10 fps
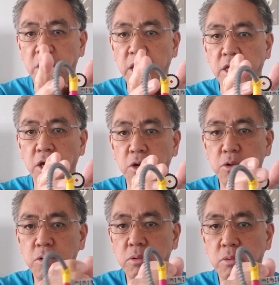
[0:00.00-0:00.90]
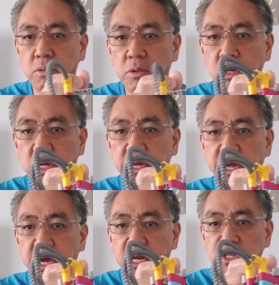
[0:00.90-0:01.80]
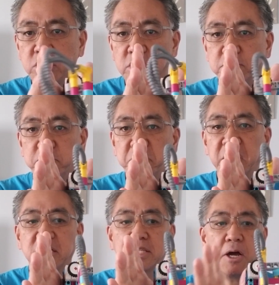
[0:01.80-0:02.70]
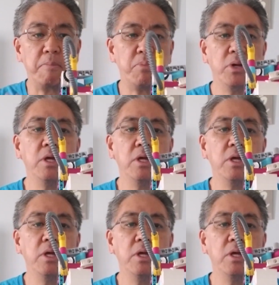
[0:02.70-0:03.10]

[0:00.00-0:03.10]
let go, and it just picks up.